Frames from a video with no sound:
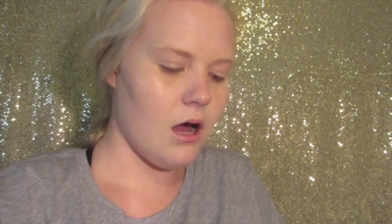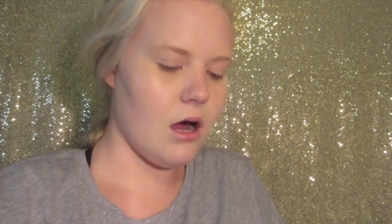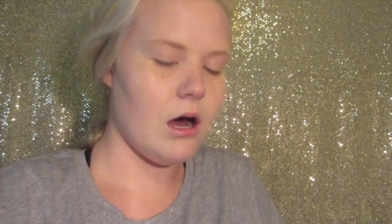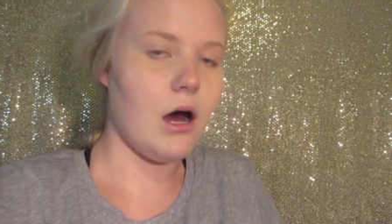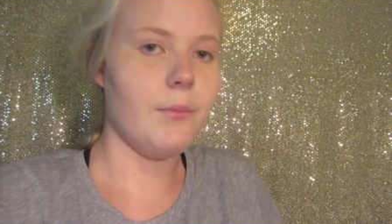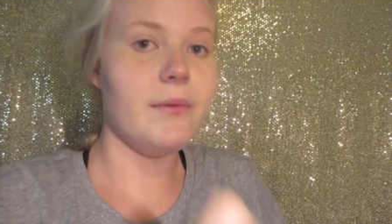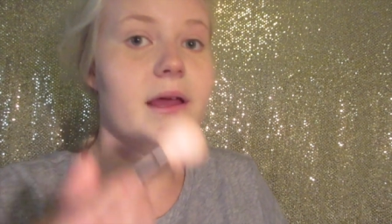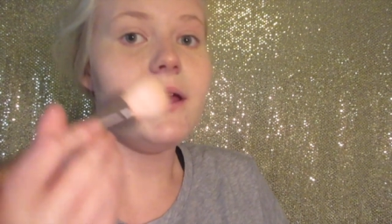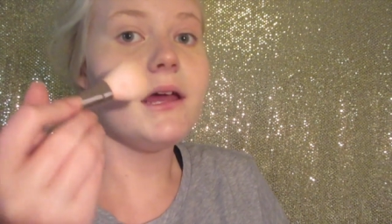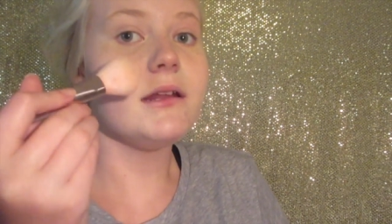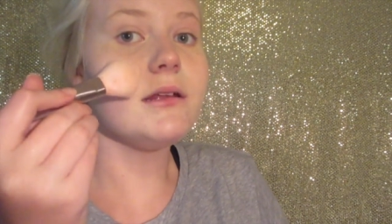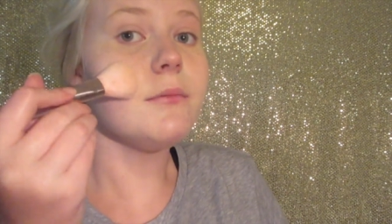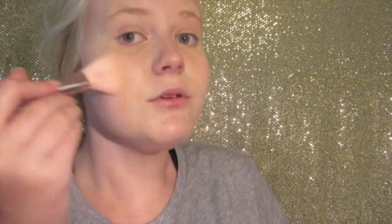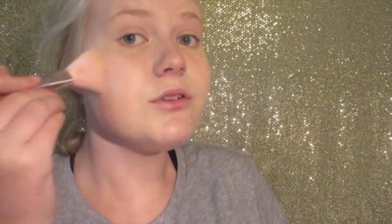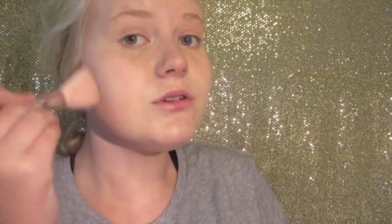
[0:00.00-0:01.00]
Um,
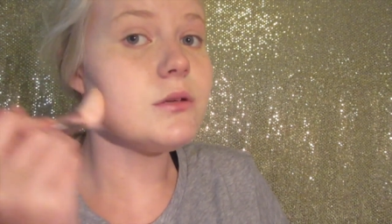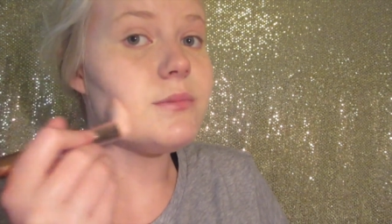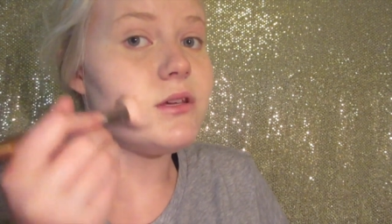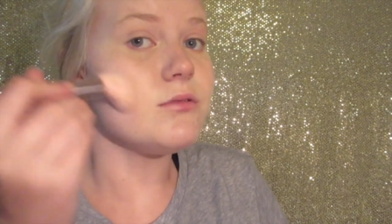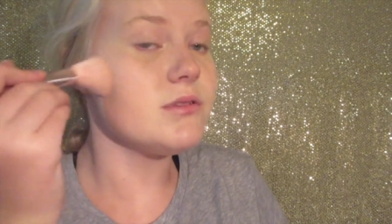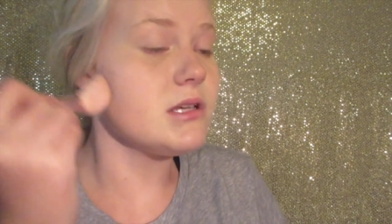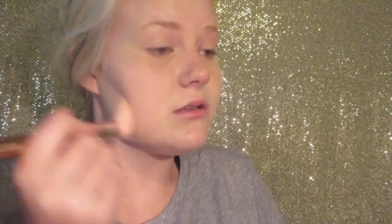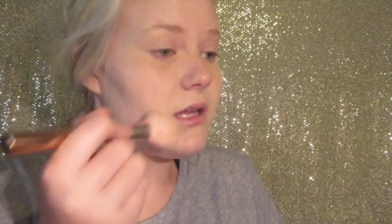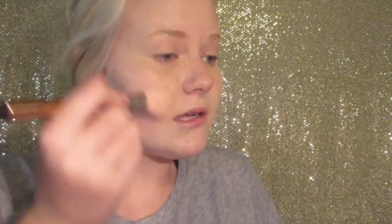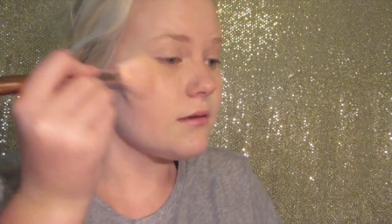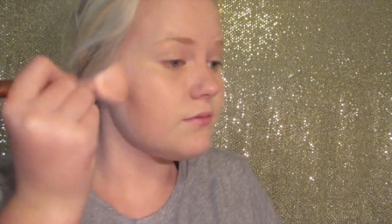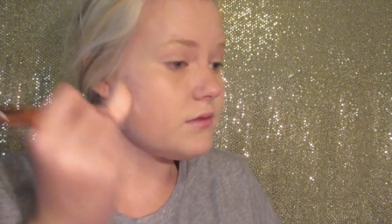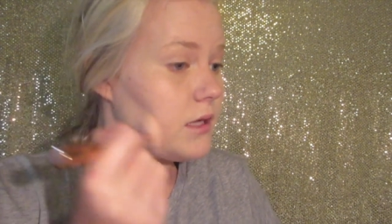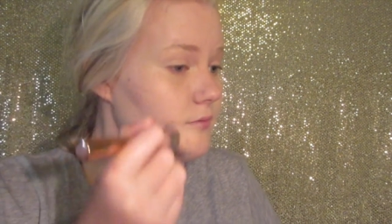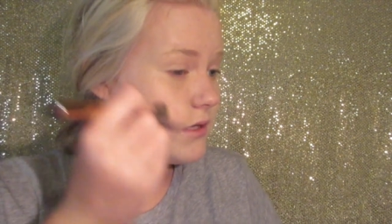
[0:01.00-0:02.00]
and I'm just gonna be using like a
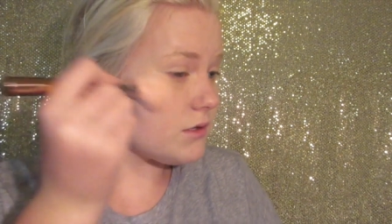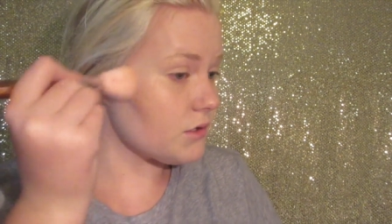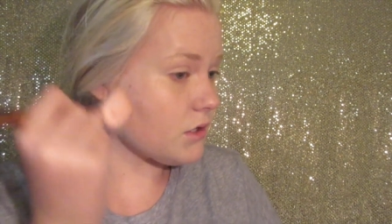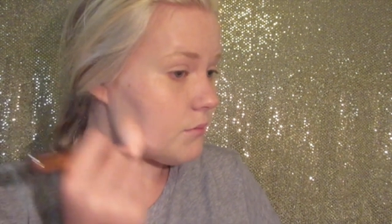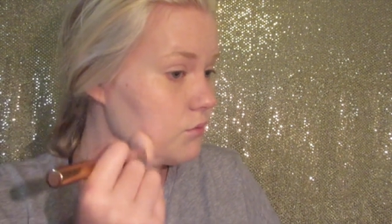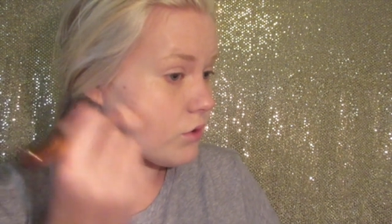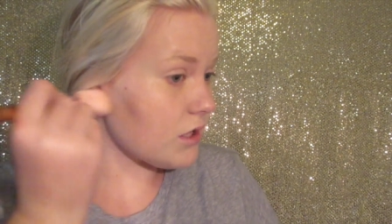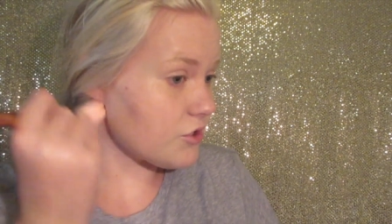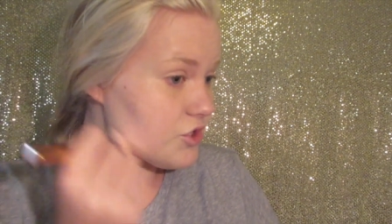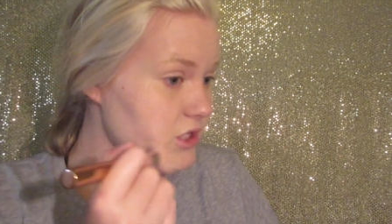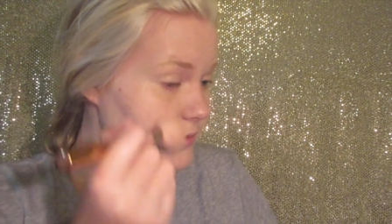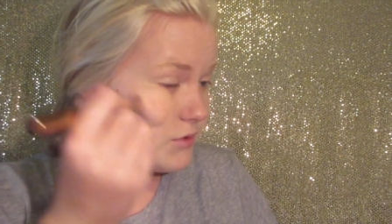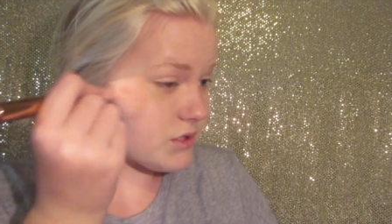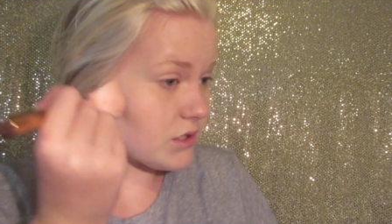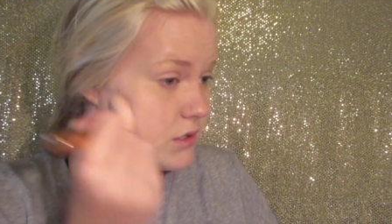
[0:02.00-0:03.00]
fluffy little brush and
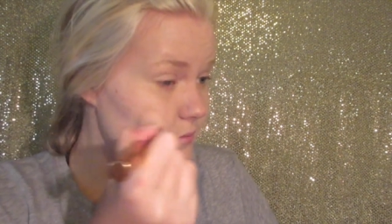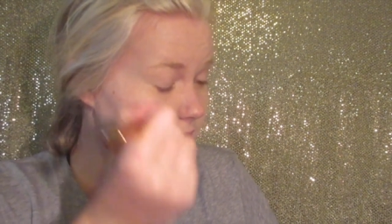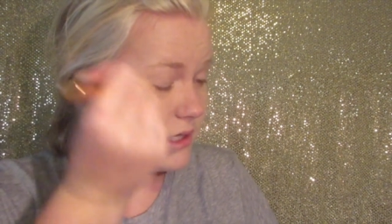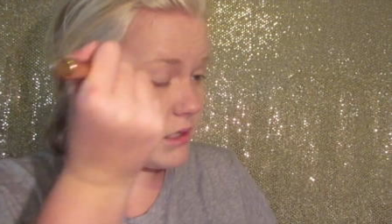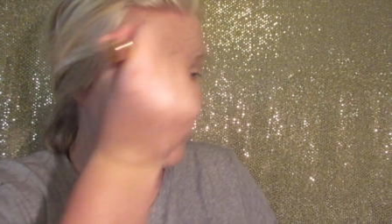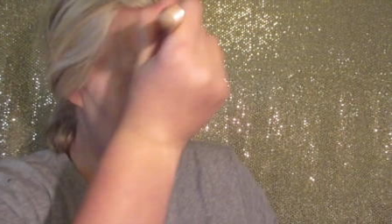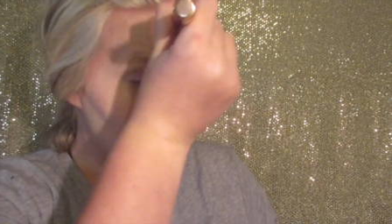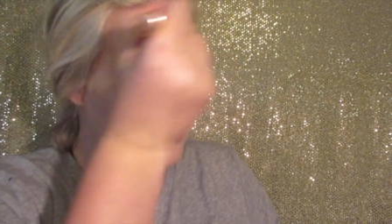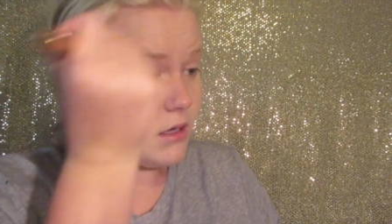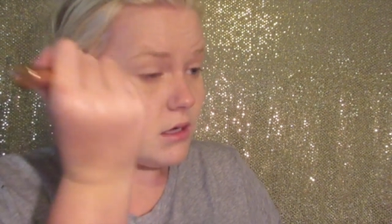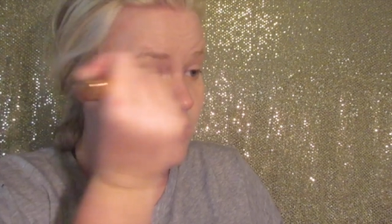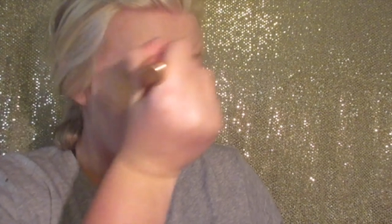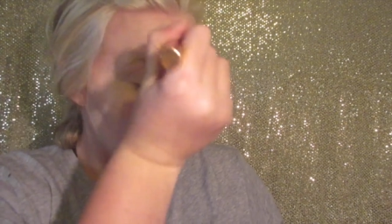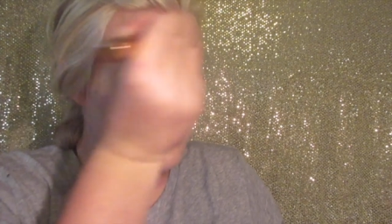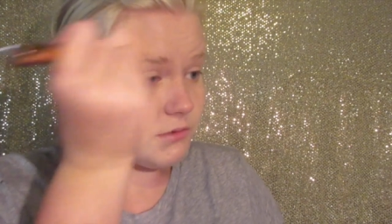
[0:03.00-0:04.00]
I'm just gonna be
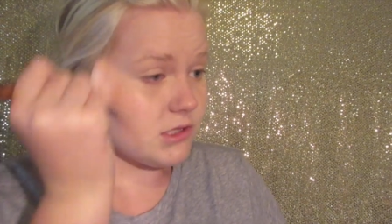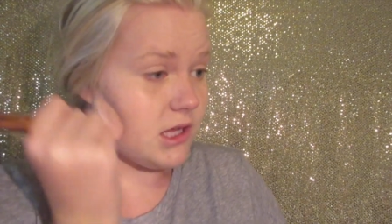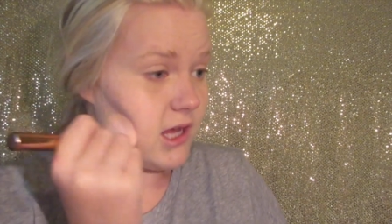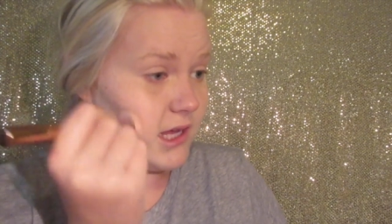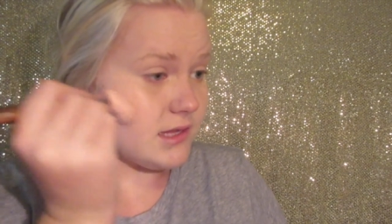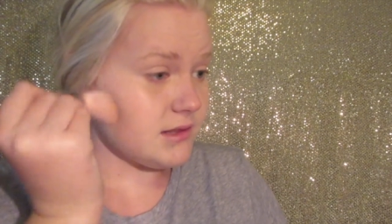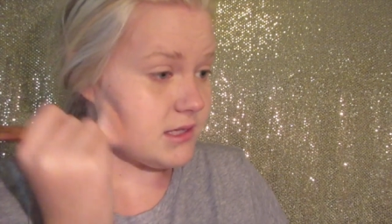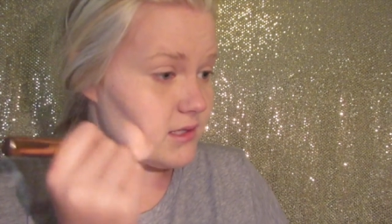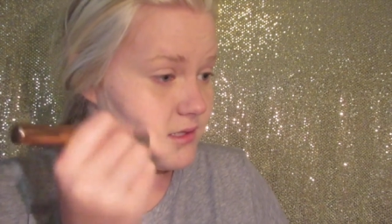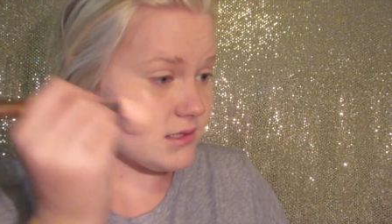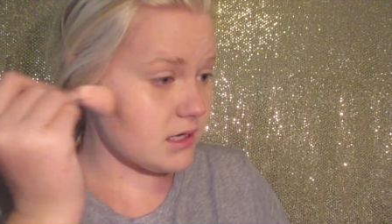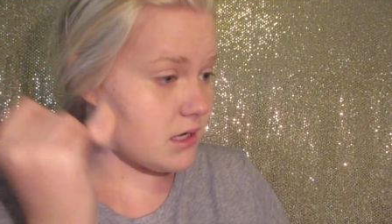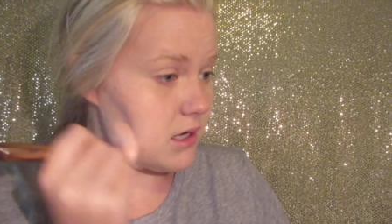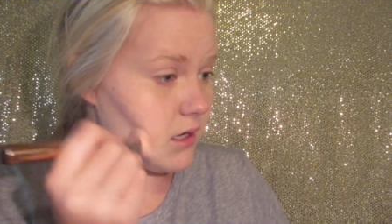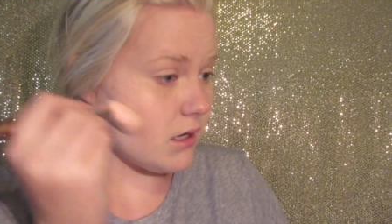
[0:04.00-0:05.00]
applying
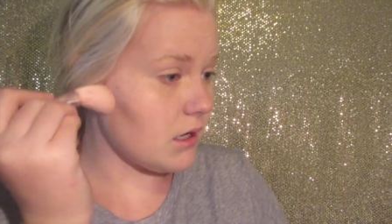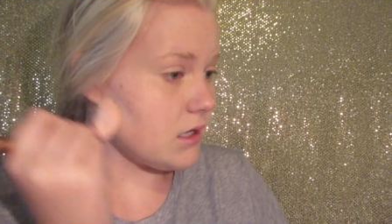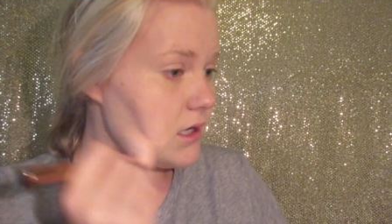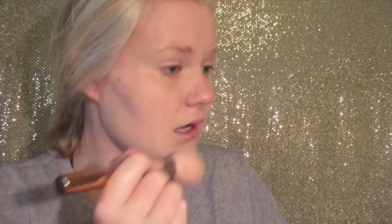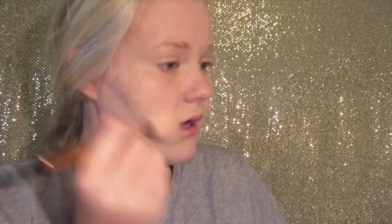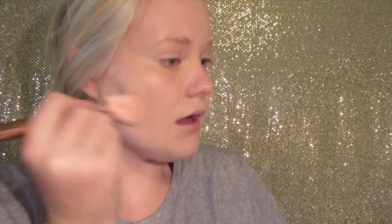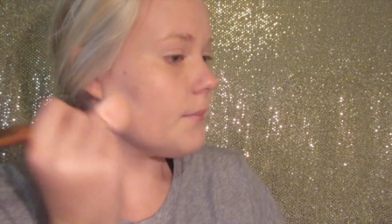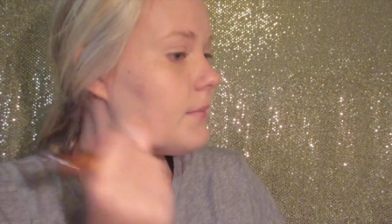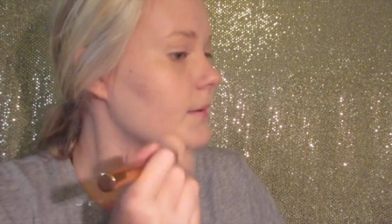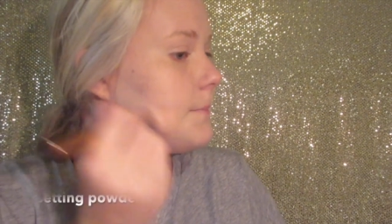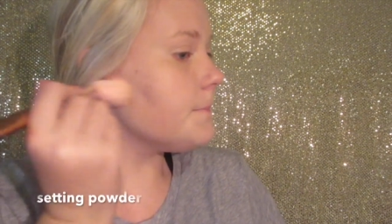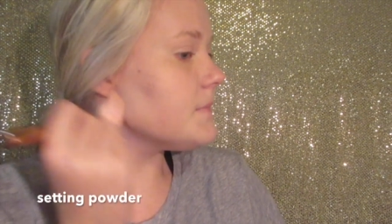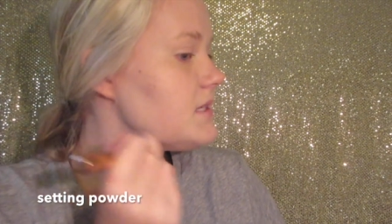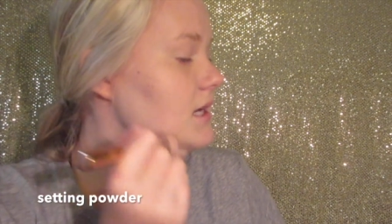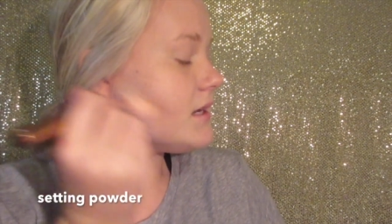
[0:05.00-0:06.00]
this um,
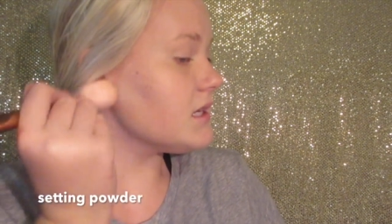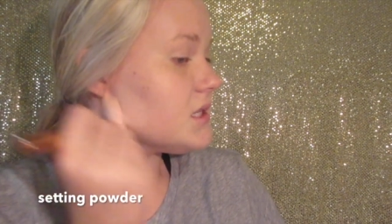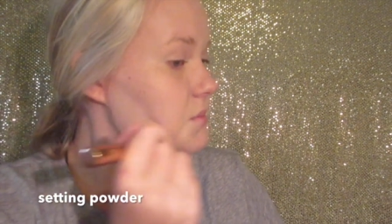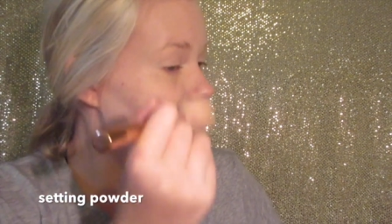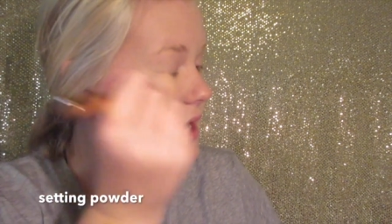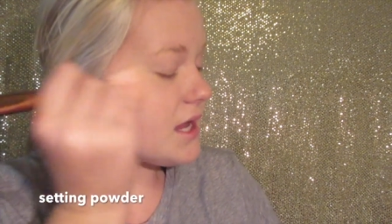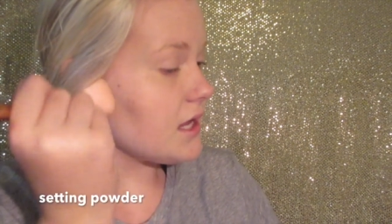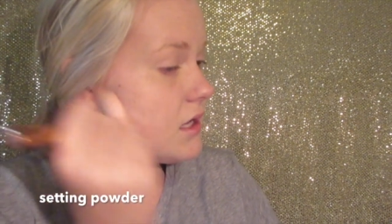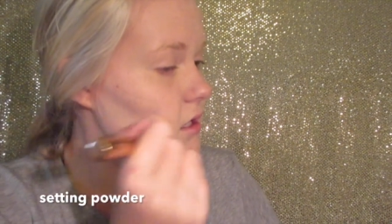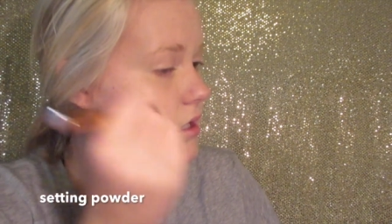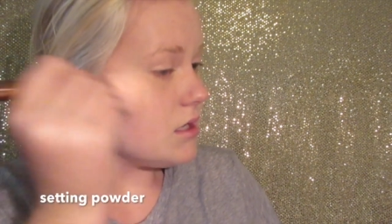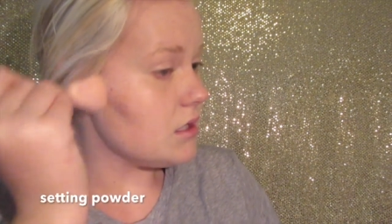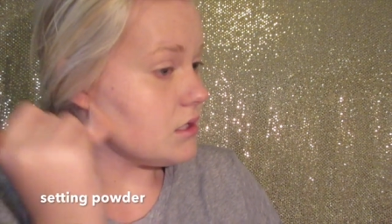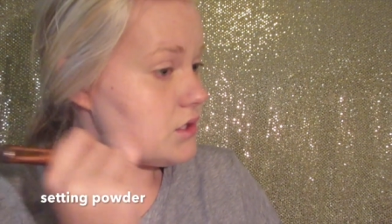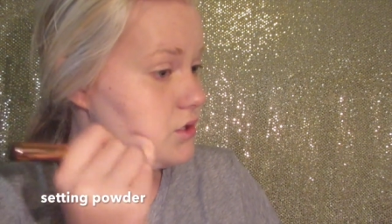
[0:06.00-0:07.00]
setting spray
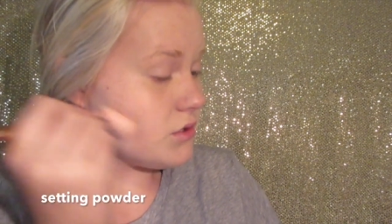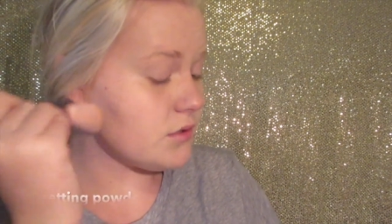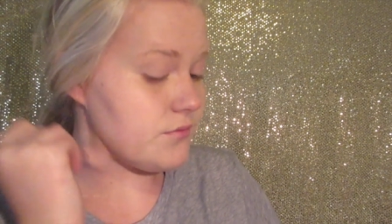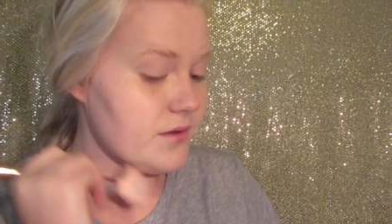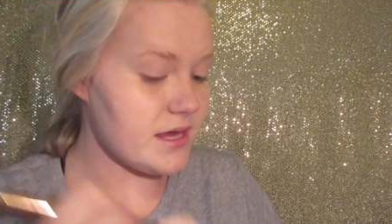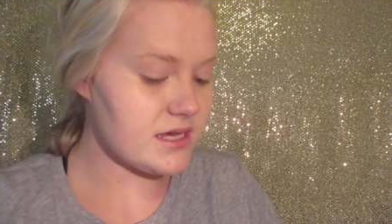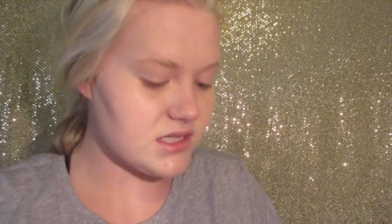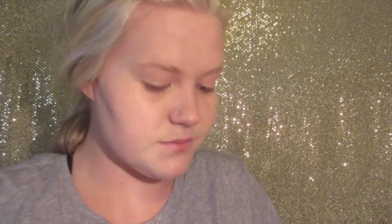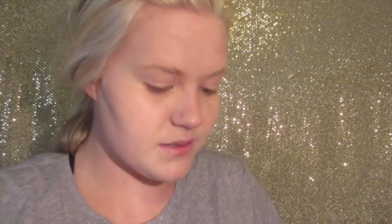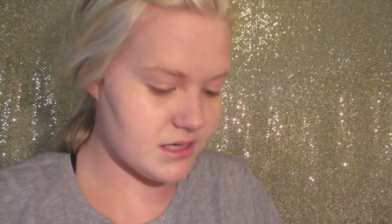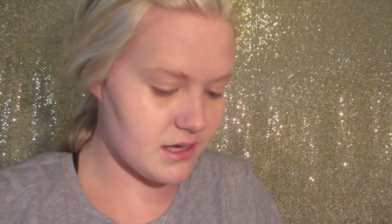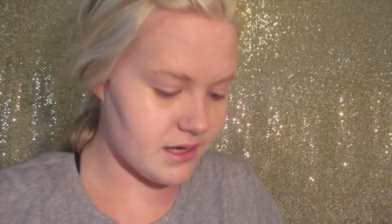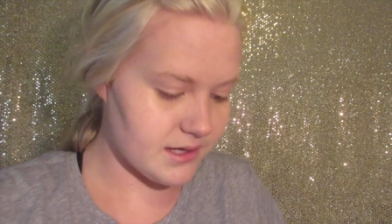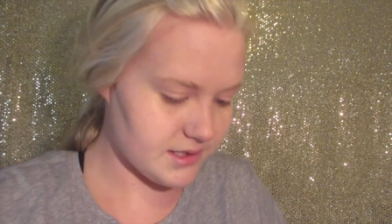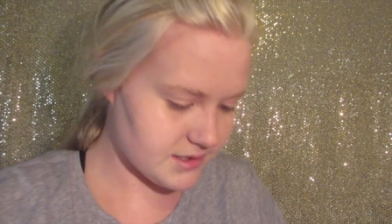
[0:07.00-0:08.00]
to the face
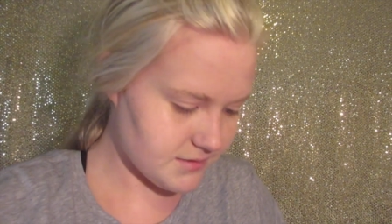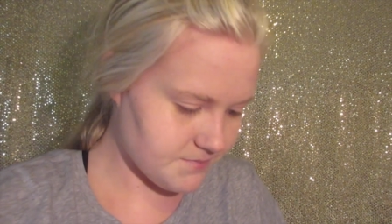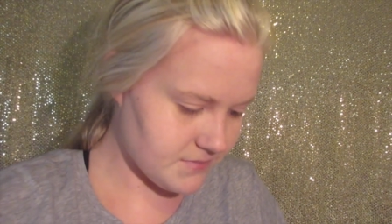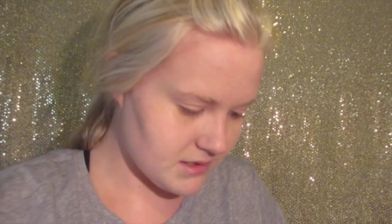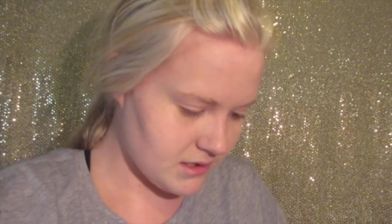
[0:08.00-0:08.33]
because